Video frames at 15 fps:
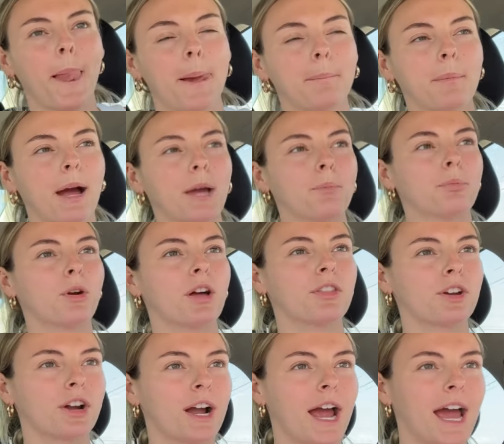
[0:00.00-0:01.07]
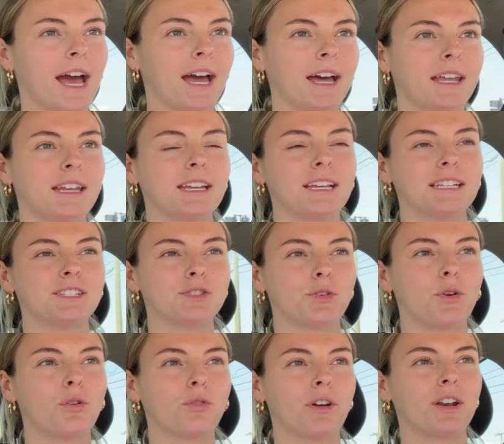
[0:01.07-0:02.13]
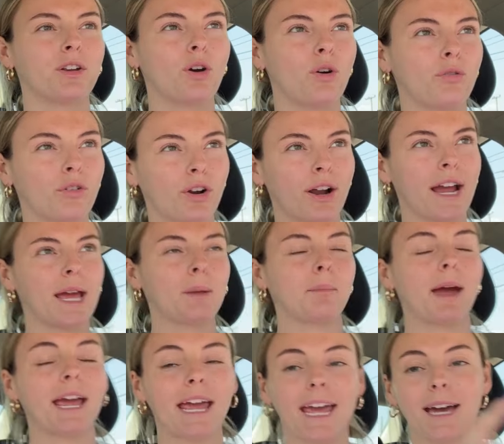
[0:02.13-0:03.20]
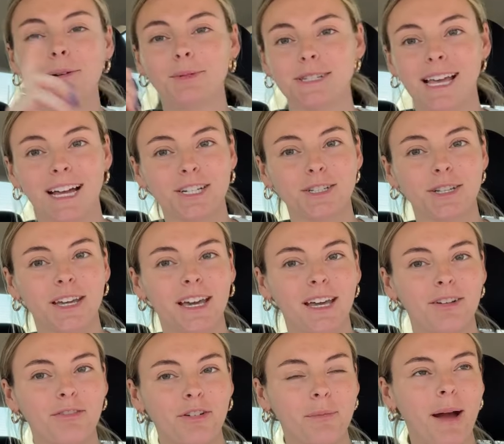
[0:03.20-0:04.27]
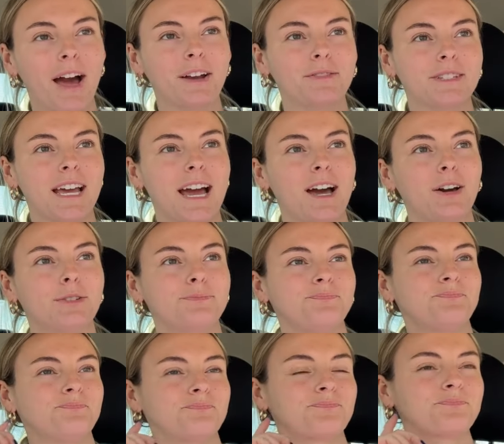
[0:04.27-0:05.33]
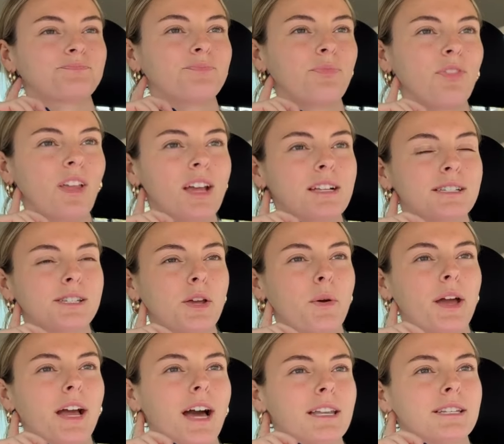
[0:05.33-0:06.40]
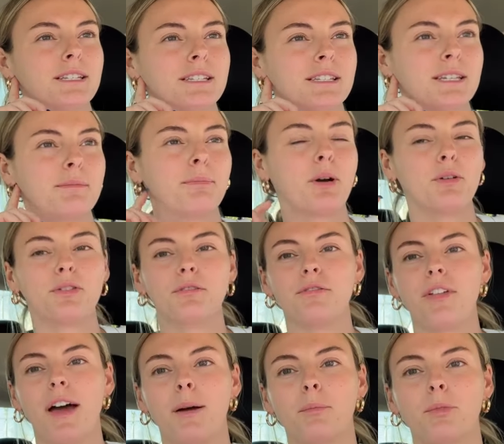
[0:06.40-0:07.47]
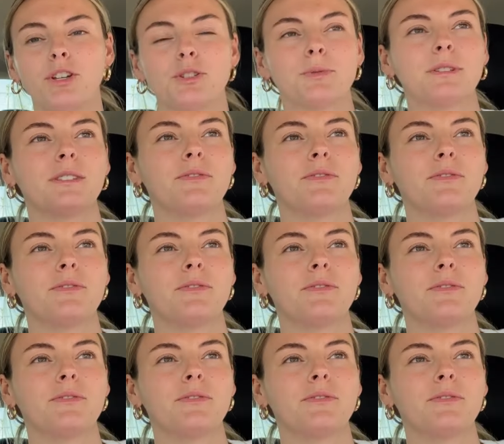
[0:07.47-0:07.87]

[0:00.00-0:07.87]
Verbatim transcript: My brother had his girlfriend over and my aunt was actually in from out of town. So I got to see both of them, which was